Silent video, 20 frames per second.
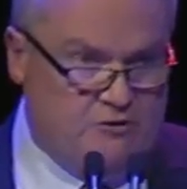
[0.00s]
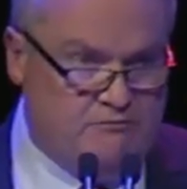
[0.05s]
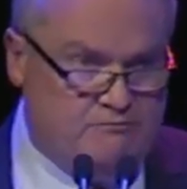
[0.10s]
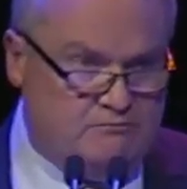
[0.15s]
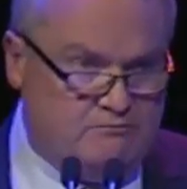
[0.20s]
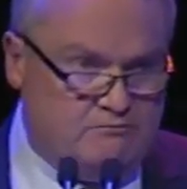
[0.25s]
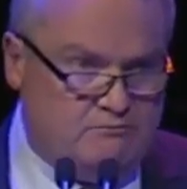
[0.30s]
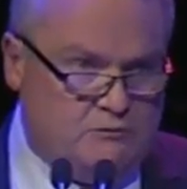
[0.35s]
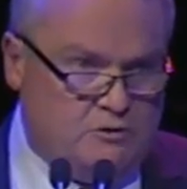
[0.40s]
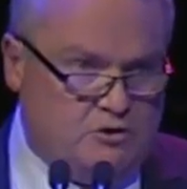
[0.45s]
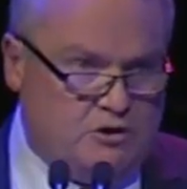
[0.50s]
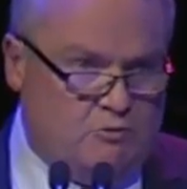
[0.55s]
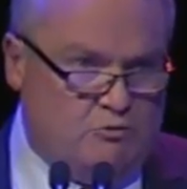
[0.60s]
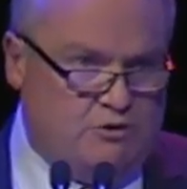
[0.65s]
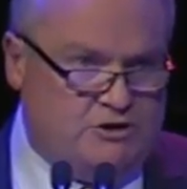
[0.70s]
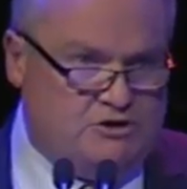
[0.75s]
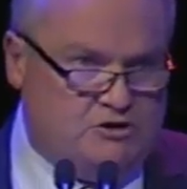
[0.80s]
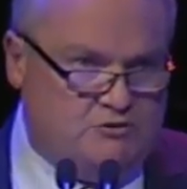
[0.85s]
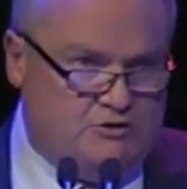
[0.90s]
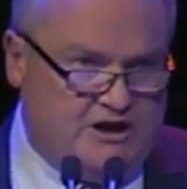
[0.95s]
Thinking
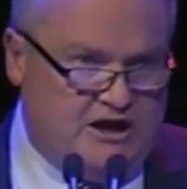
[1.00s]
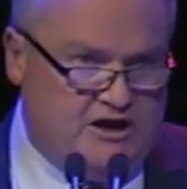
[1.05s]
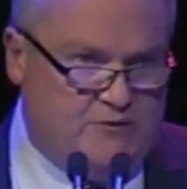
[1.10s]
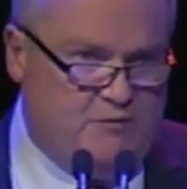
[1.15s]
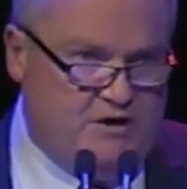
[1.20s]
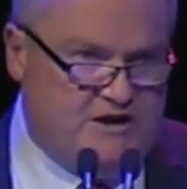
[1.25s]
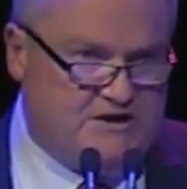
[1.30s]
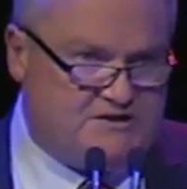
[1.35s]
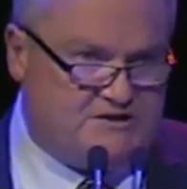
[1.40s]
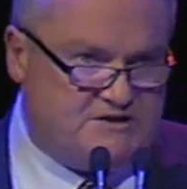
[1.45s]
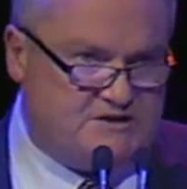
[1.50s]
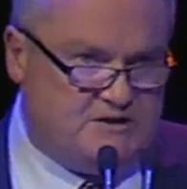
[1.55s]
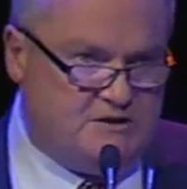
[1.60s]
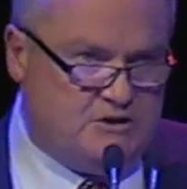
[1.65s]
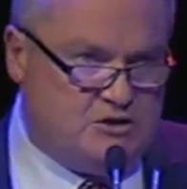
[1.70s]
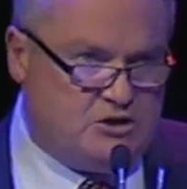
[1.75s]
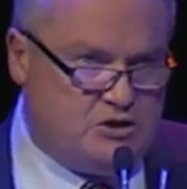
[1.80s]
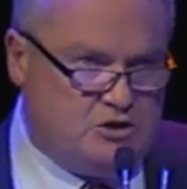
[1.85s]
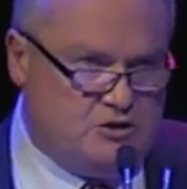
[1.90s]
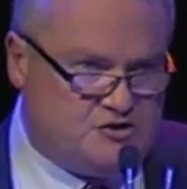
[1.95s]
about the defeat and learning
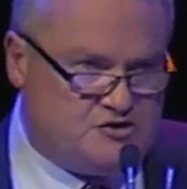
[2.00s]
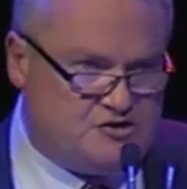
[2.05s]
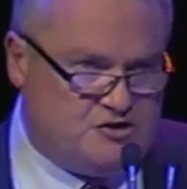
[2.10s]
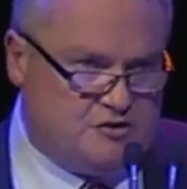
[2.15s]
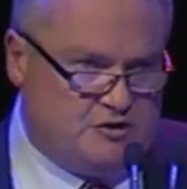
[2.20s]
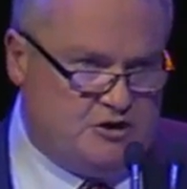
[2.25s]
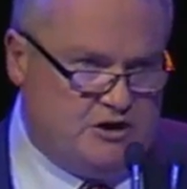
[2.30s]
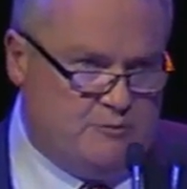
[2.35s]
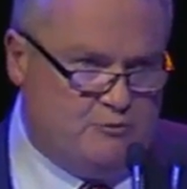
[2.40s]
from it will.